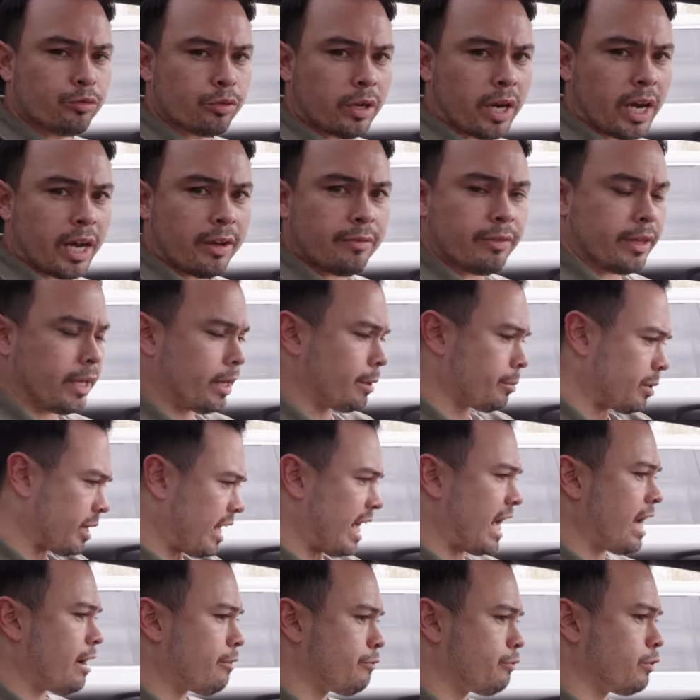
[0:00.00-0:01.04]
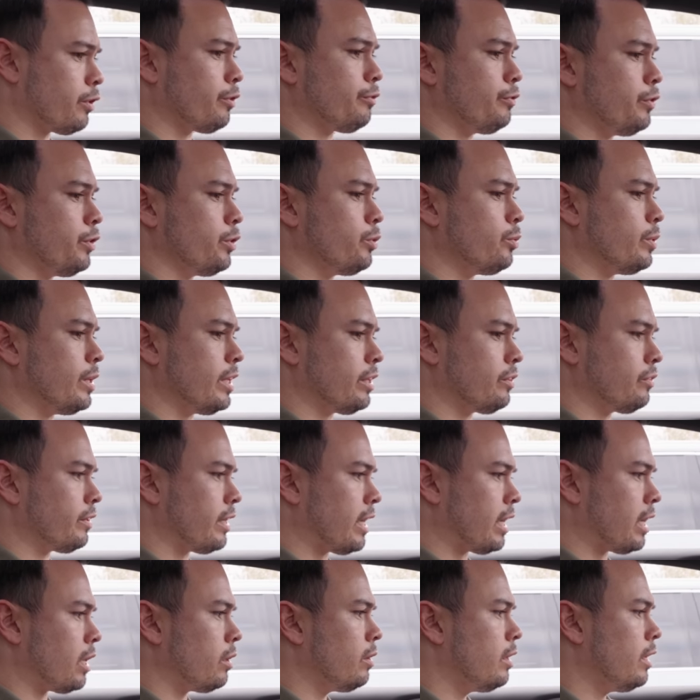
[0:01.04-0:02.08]
drive that I'm gonna have for a few weeks
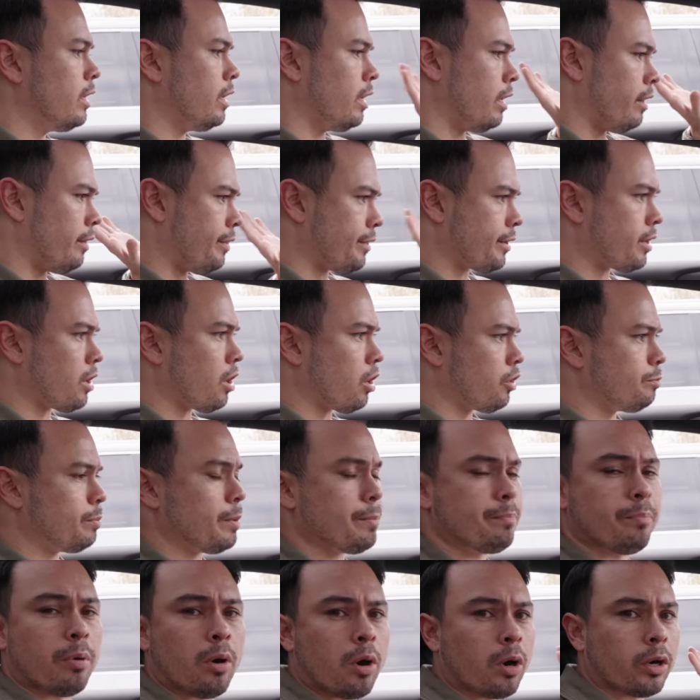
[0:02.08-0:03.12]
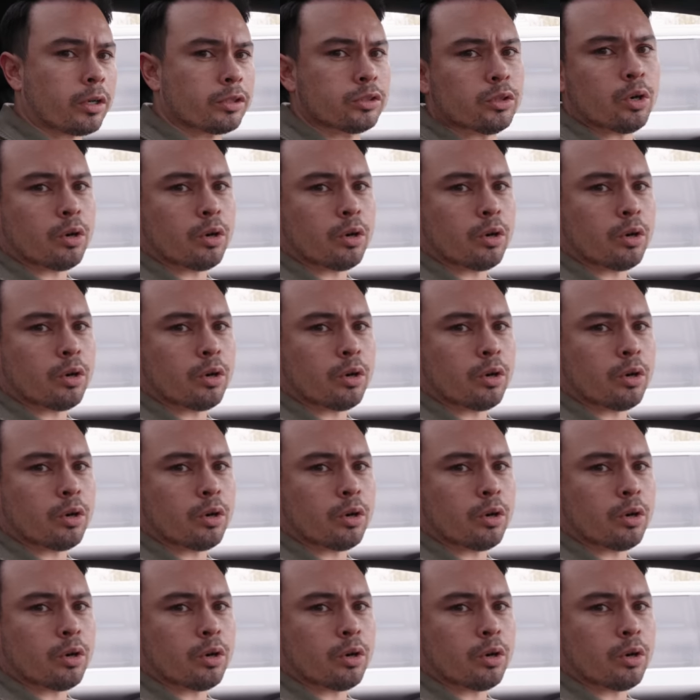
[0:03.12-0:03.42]
now. The car's been parked